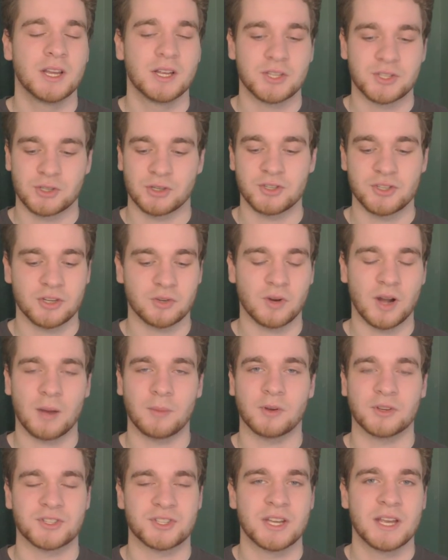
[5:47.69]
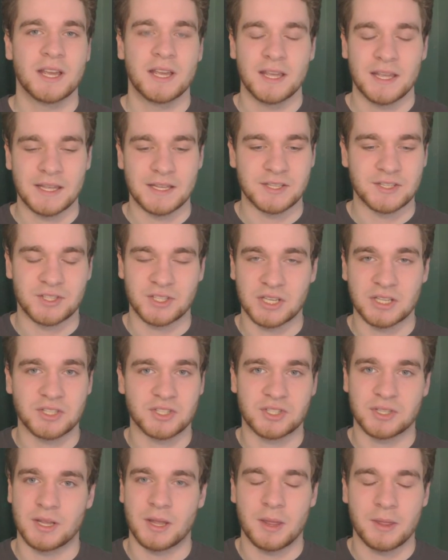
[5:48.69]
Sergio Ramos is
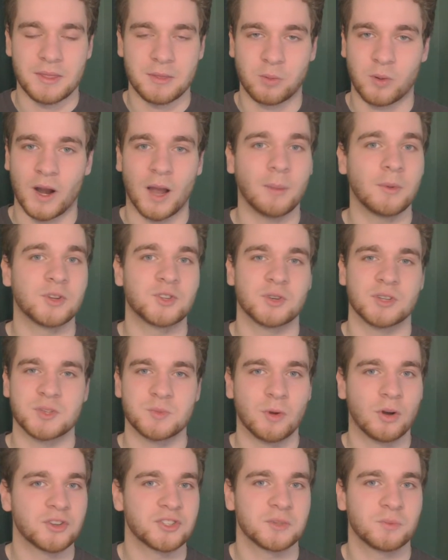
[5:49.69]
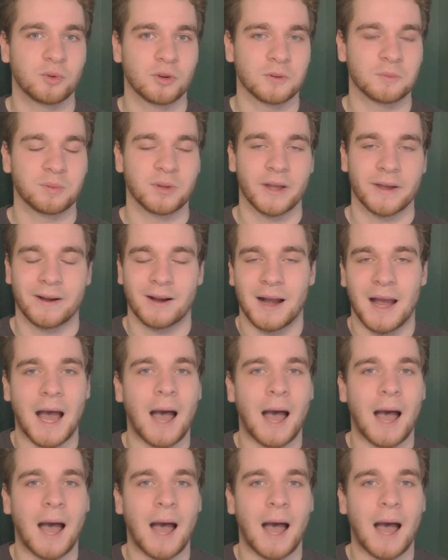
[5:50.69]
the Real Madrid's most important player,